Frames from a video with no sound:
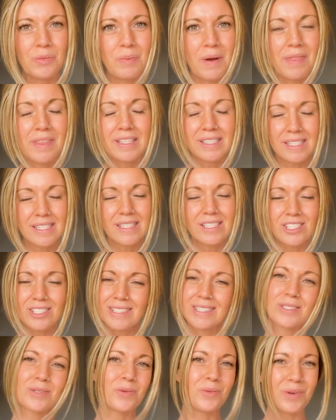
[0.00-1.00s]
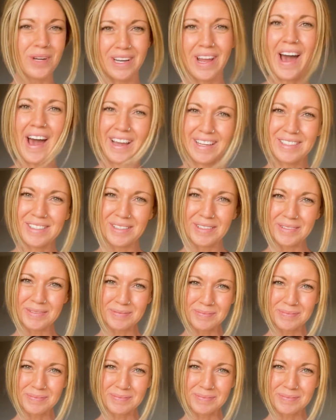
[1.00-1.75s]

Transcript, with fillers: but this is just what I do.